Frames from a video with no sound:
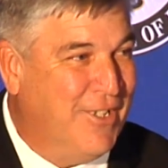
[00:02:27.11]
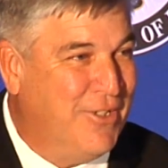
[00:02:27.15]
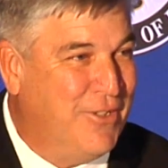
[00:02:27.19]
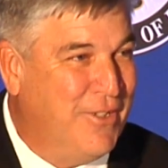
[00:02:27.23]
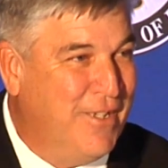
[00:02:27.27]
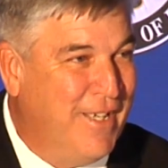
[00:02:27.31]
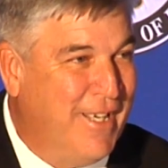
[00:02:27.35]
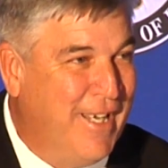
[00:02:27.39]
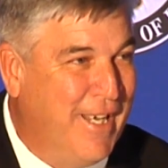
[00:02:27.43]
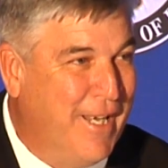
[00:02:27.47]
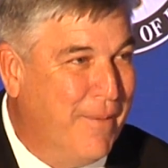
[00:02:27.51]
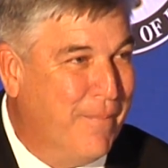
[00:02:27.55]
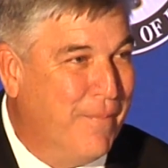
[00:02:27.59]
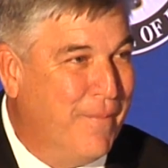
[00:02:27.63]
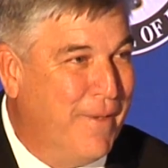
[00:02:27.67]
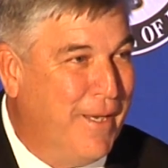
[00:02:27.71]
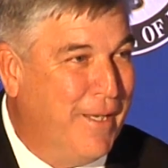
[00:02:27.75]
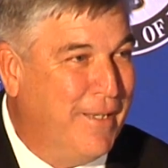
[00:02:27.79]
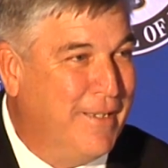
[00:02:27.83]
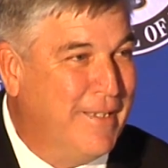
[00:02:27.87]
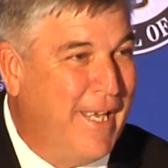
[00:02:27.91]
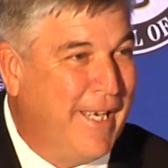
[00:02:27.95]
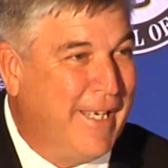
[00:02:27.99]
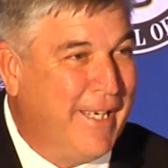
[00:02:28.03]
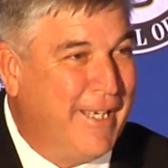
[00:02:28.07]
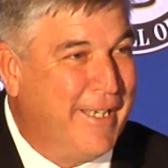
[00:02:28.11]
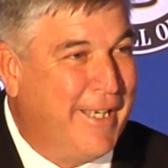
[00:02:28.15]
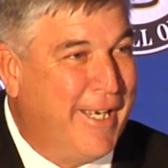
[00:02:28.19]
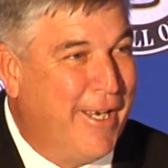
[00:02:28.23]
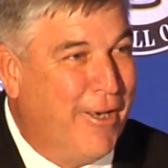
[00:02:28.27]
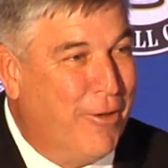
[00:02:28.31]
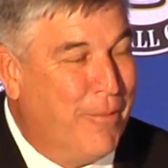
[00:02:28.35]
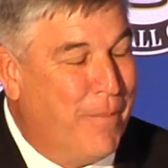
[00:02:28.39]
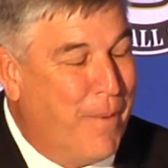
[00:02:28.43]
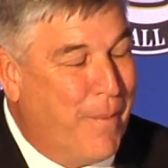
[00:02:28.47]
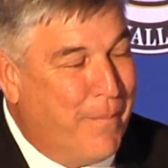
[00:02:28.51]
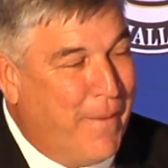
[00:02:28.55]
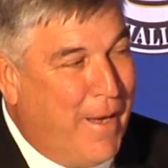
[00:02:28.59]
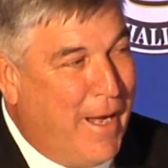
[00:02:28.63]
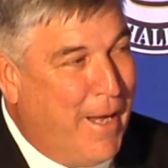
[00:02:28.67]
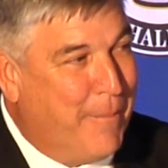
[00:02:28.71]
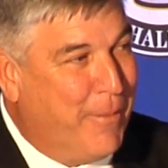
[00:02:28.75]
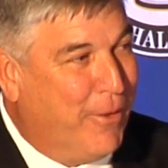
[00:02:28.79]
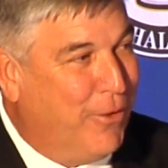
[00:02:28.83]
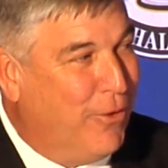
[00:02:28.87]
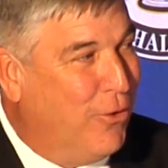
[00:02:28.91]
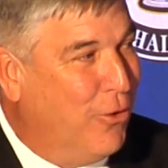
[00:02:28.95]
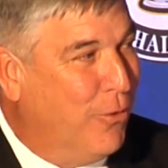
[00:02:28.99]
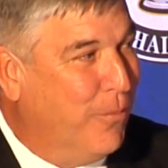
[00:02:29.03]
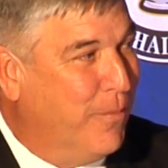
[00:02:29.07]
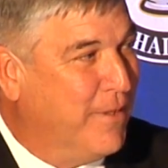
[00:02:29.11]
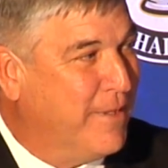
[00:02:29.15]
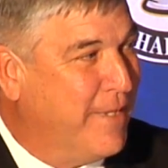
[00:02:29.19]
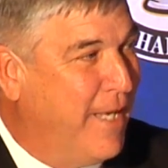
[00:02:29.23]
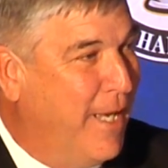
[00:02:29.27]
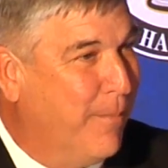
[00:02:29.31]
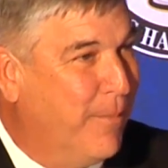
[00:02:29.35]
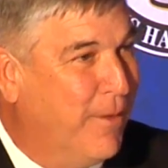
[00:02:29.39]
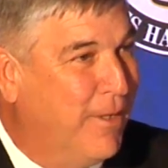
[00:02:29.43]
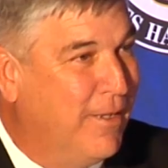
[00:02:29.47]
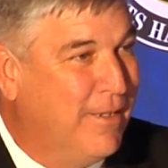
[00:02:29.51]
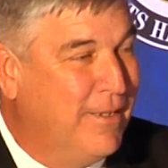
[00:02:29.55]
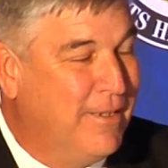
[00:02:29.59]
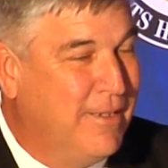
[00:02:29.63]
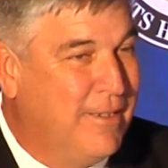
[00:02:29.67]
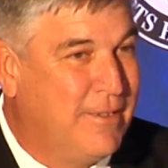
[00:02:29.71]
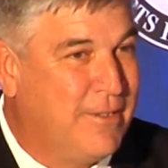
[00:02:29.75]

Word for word: and, and, and taking care of my mom at home is Emma.